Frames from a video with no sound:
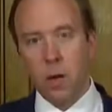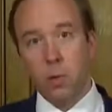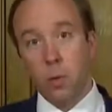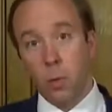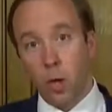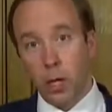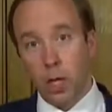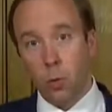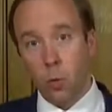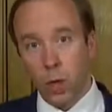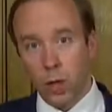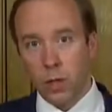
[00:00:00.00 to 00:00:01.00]
and we're
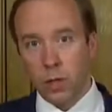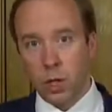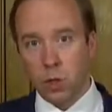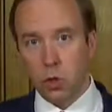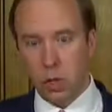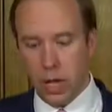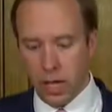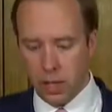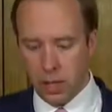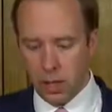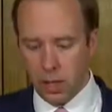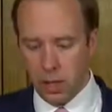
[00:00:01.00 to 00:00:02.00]
working with the social care
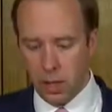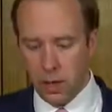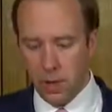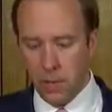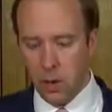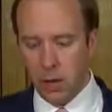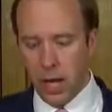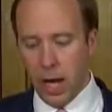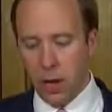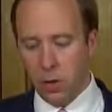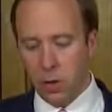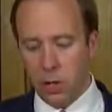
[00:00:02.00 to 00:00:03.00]
sector on
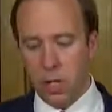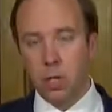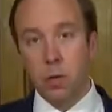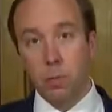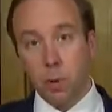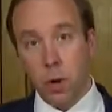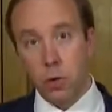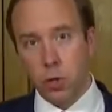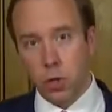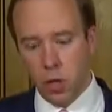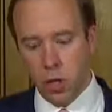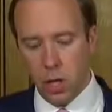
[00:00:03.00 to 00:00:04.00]
how this
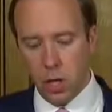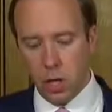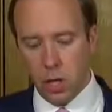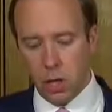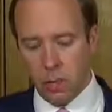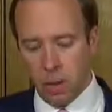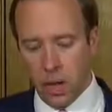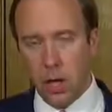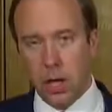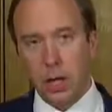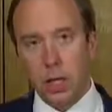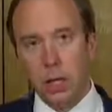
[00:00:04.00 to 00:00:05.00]
approach can
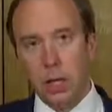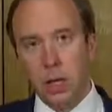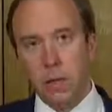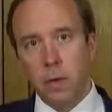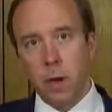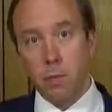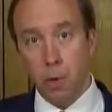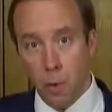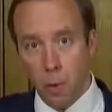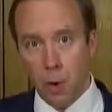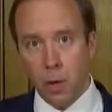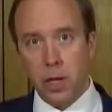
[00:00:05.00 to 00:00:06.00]
apply
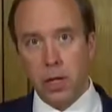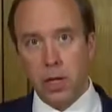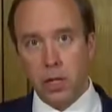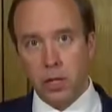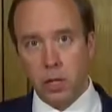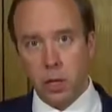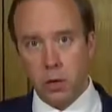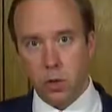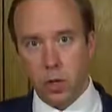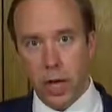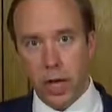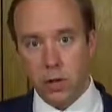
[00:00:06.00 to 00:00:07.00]
appropriately in
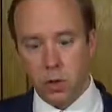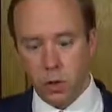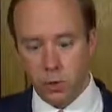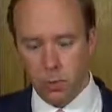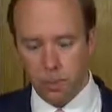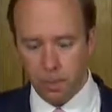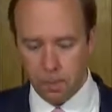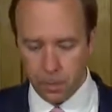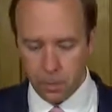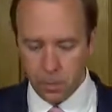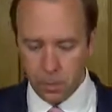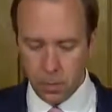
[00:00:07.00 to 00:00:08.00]
social care too.
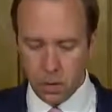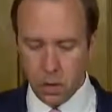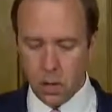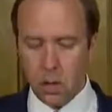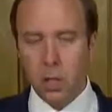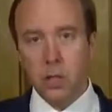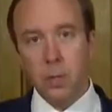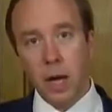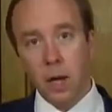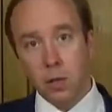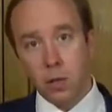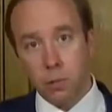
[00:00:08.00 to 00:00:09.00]
It's
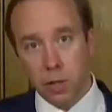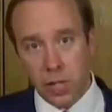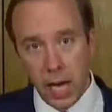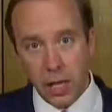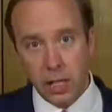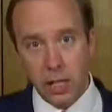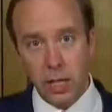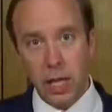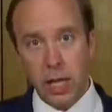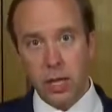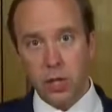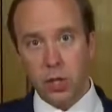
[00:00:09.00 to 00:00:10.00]
about protecting
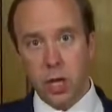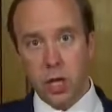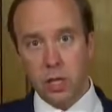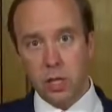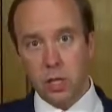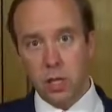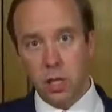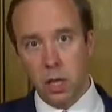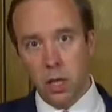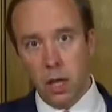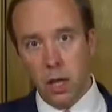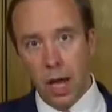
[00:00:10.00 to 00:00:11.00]
the NHS
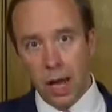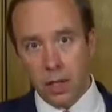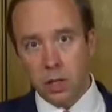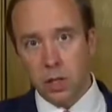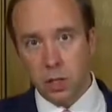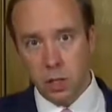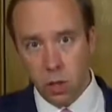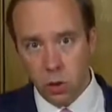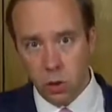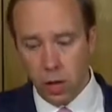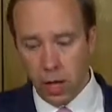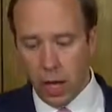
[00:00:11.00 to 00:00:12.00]
and
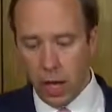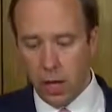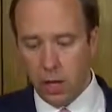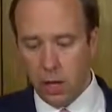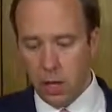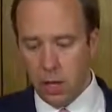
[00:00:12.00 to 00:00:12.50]
social care,